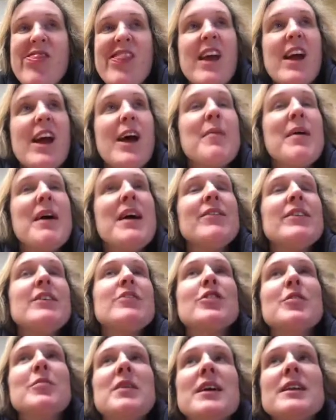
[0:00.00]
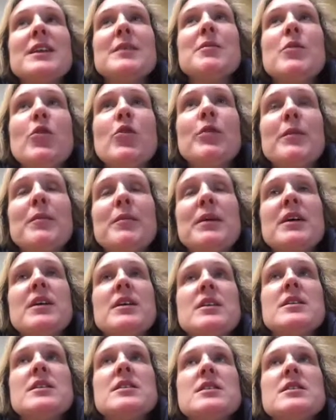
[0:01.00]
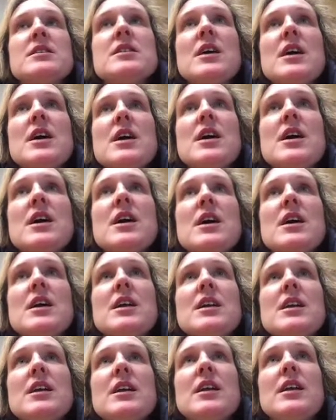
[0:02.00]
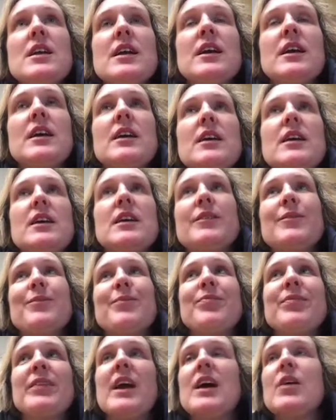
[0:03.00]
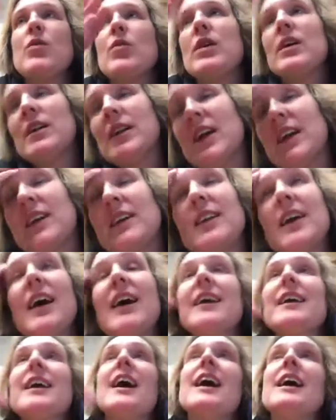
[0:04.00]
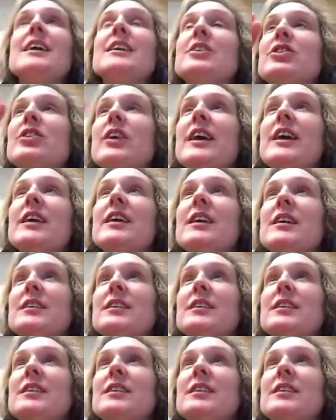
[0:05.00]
I'm having trouble at the moment because, like, I can't change